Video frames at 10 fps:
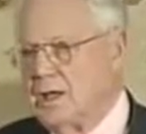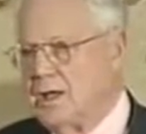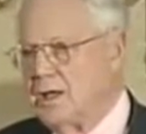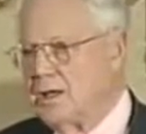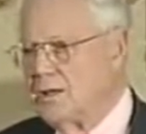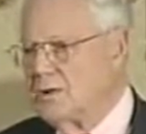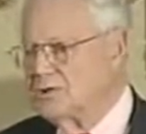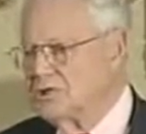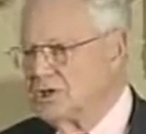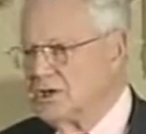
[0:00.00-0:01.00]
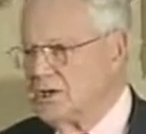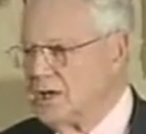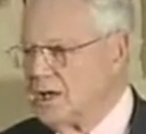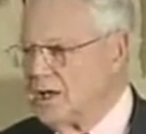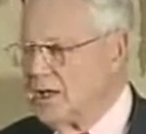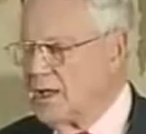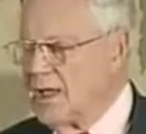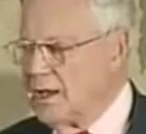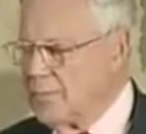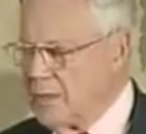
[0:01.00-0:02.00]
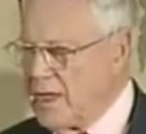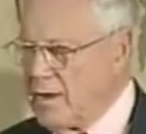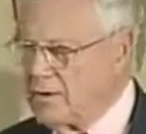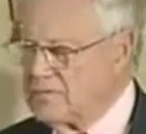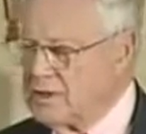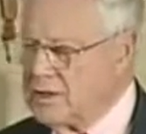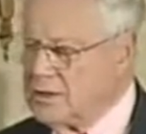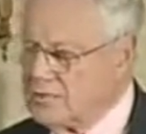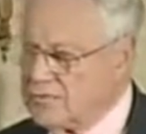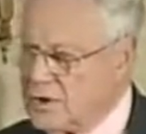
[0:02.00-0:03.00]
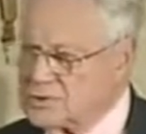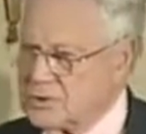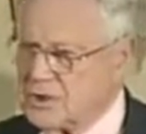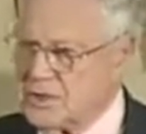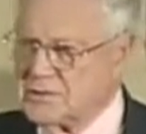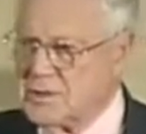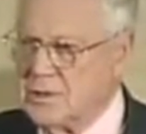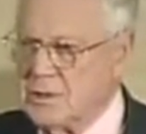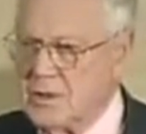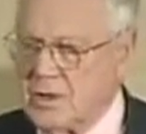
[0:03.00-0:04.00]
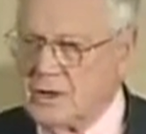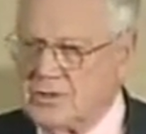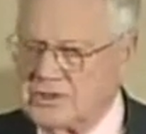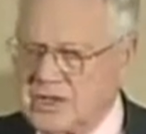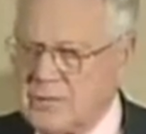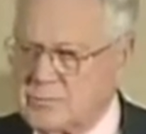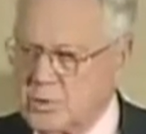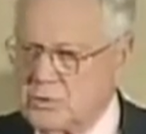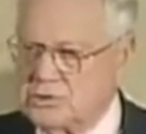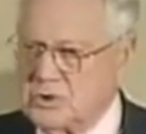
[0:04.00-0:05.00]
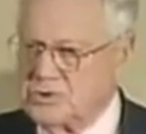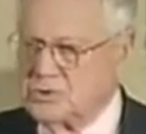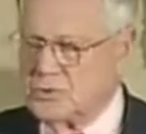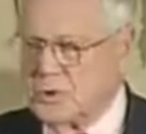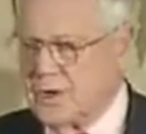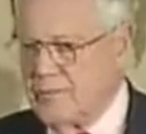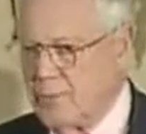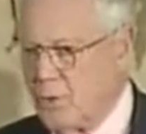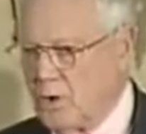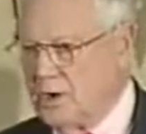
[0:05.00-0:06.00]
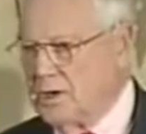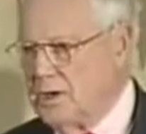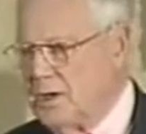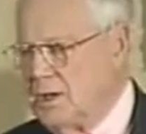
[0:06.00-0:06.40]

uh, she uh, had a pattern of taking her foster kids on the same route to school every morning